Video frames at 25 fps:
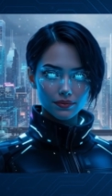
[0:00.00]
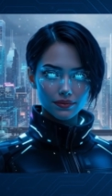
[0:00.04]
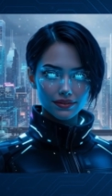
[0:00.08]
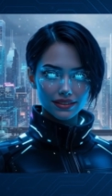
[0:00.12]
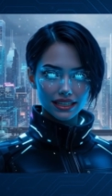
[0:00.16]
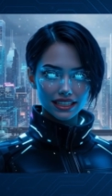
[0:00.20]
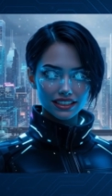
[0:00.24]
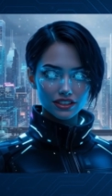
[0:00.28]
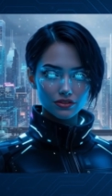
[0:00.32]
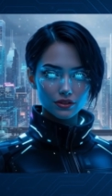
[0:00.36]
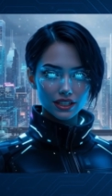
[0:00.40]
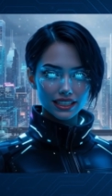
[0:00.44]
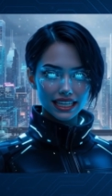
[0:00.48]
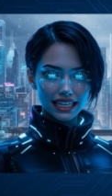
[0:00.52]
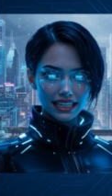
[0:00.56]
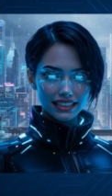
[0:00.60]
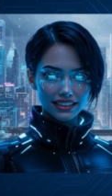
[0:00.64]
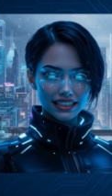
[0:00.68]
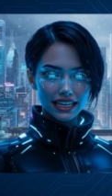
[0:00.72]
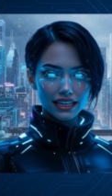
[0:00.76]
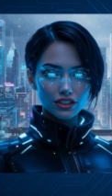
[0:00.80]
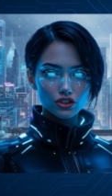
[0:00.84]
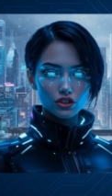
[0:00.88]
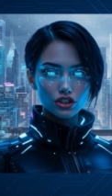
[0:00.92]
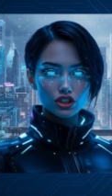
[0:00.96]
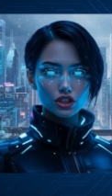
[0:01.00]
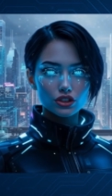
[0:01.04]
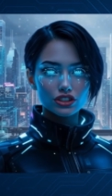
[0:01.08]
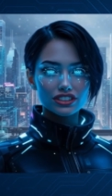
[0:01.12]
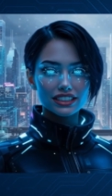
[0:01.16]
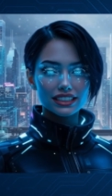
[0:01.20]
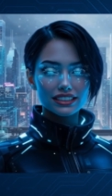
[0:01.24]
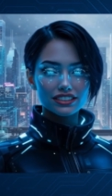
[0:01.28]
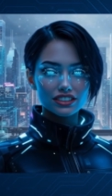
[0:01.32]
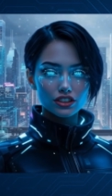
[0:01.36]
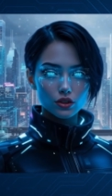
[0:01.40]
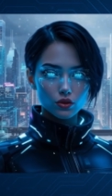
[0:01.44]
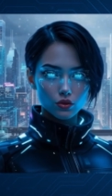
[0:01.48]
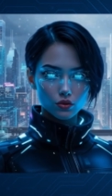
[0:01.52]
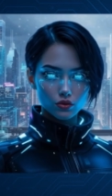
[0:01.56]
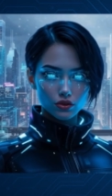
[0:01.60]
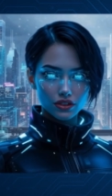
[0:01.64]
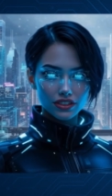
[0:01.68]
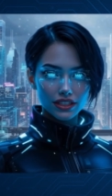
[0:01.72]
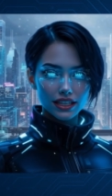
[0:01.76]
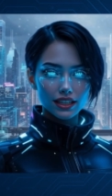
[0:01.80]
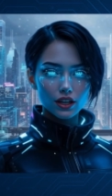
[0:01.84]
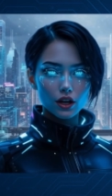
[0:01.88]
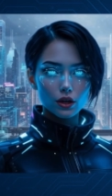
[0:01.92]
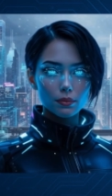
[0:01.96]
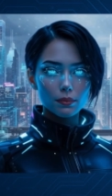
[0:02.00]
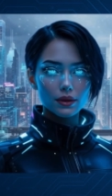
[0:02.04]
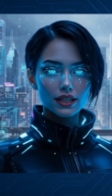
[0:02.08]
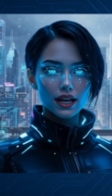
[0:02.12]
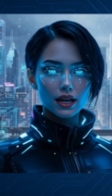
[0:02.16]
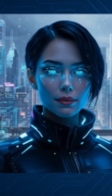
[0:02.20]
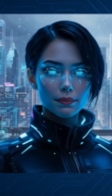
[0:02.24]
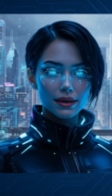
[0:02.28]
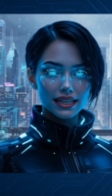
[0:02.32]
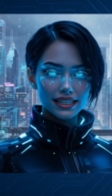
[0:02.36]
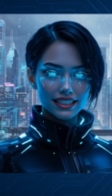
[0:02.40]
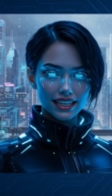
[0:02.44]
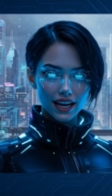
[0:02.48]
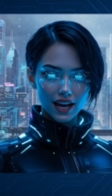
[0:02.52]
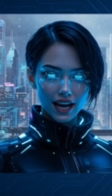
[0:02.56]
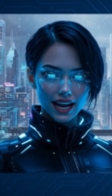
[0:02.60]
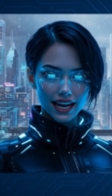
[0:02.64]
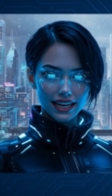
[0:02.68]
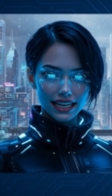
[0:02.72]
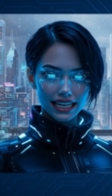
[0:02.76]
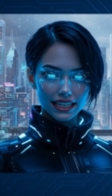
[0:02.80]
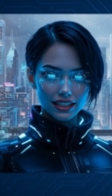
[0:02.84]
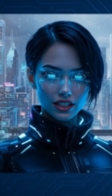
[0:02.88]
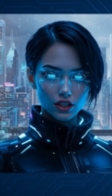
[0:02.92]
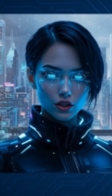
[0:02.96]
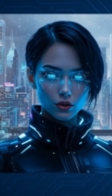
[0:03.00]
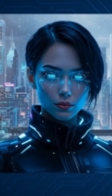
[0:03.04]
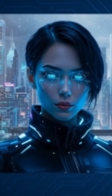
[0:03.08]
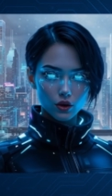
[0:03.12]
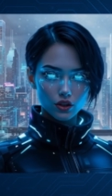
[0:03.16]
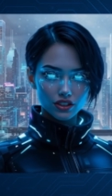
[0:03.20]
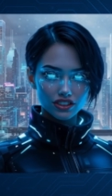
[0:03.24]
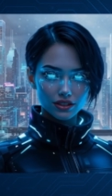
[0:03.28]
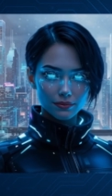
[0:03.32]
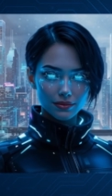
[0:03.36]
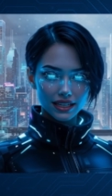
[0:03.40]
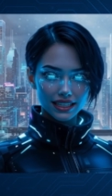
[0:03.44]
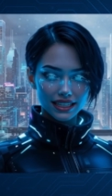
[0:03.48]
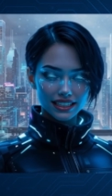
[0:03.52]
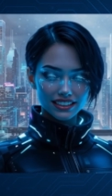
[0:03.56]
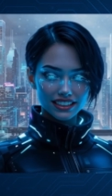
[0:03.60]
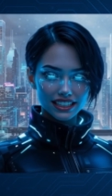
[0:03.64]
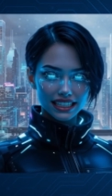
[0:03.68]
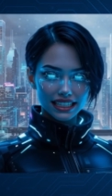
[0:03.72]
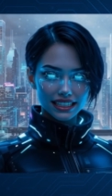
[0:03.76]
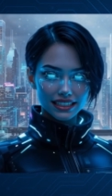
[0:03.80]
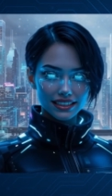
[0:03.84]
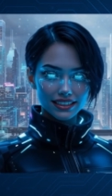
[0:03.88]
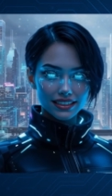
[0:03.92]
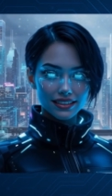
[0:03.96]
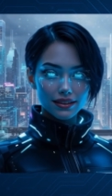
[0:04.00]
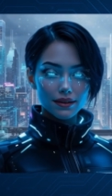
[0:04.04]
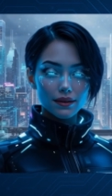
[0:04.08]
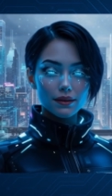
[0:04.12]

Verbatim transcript: This release introduces tools that open up entirely new possibilities.